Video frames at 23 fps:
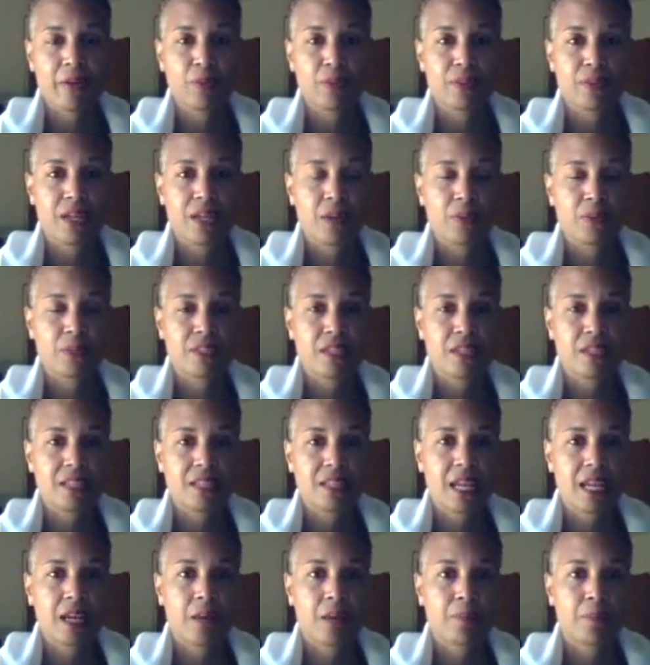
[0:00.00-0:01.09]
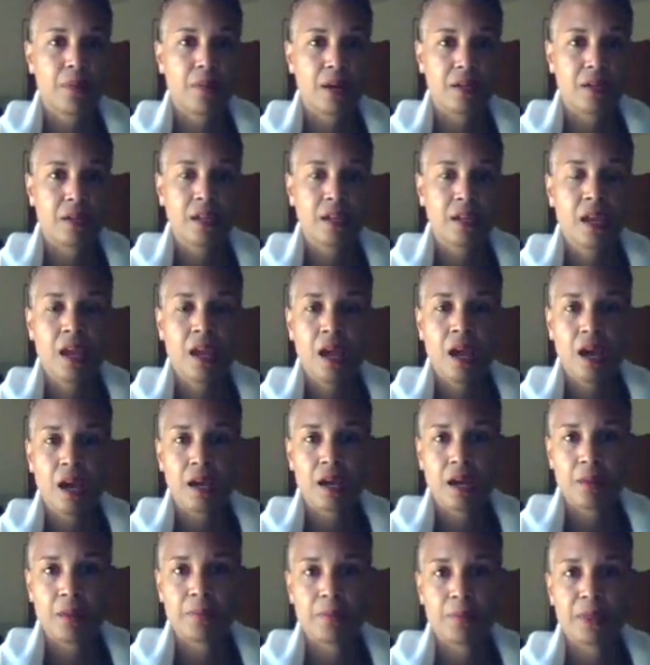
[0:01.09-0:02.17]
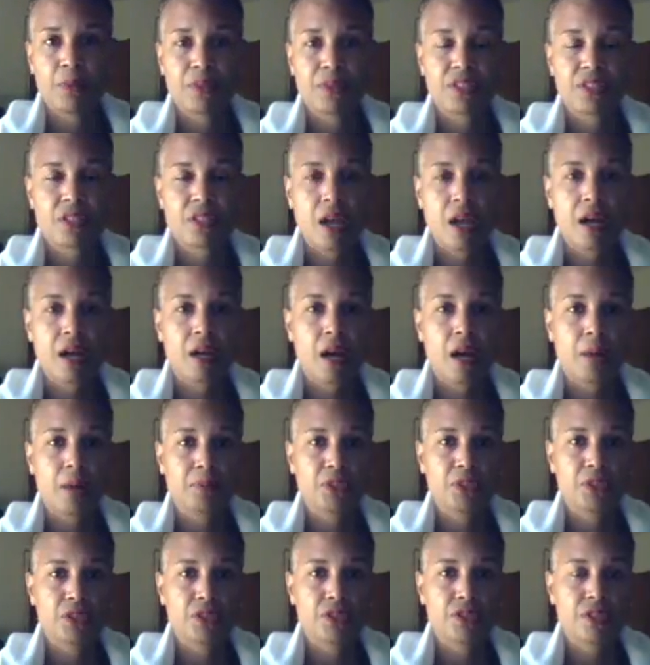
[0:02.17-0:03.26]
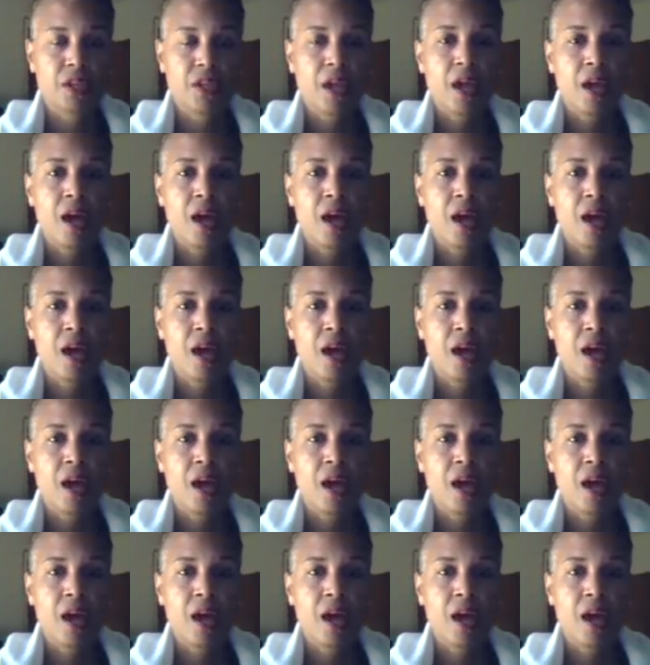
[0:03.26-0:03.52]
I would take up on a company with stock options.